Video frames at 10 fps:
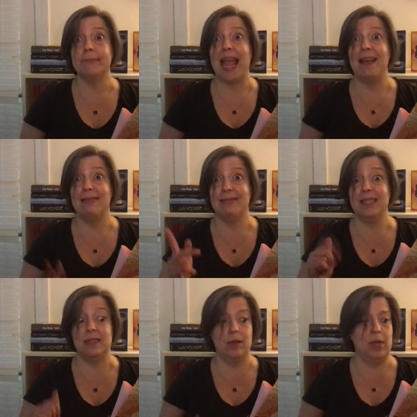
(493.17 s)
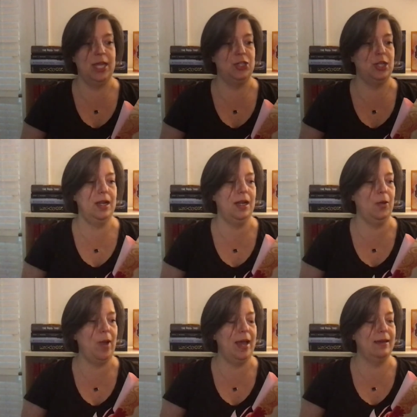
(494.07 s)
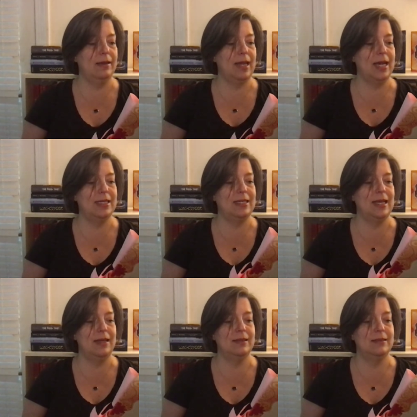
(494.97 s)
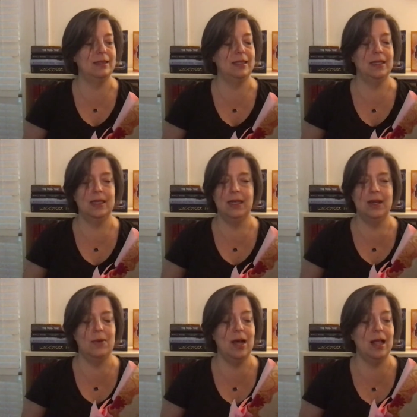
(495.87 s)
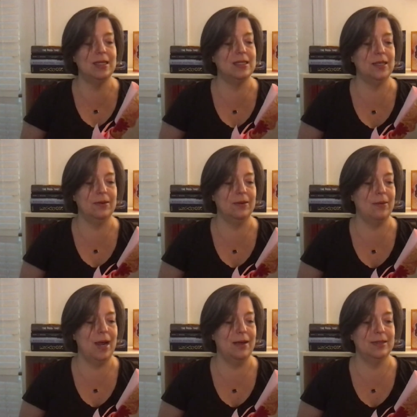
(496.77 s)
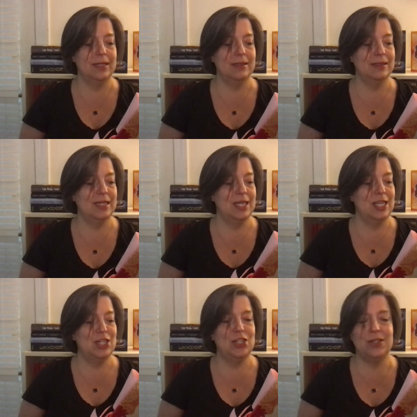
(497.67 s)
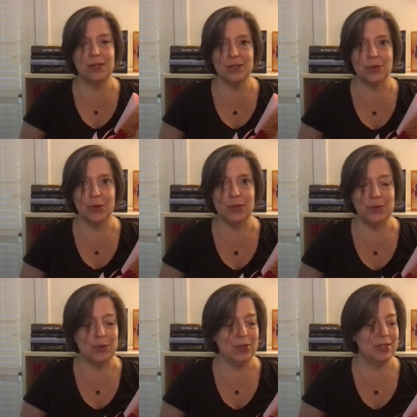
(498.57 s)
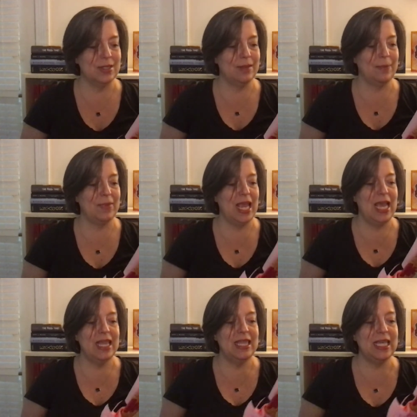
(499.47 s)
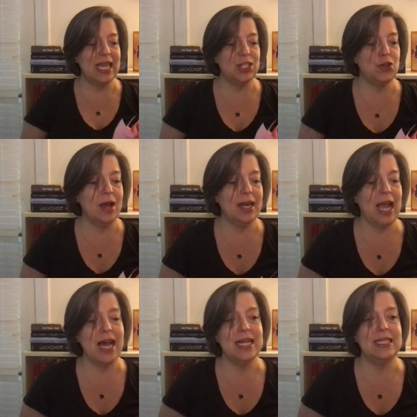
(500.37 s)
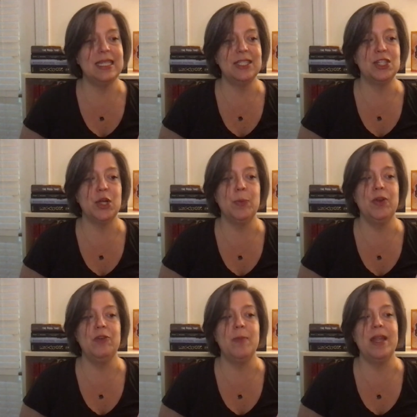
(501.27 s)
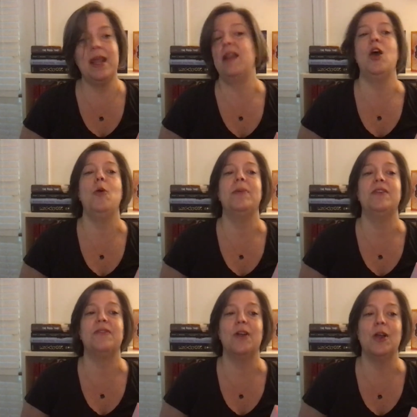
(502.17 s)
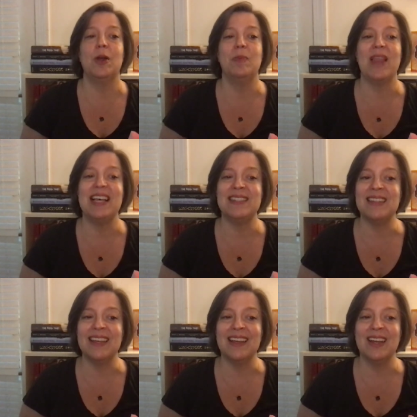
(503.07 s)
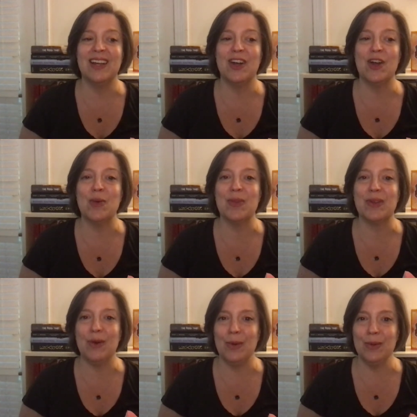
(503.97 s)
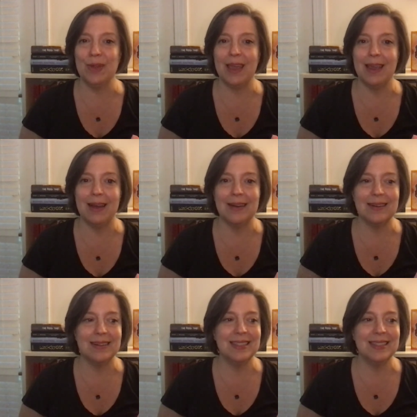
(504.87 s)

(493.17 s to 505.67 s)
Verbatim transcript: At this location, anyway, Kai said. Well, I'll see you around. She turned toward the doors. The electronic eye sensed her movement and opened for her, blasting her with cold air.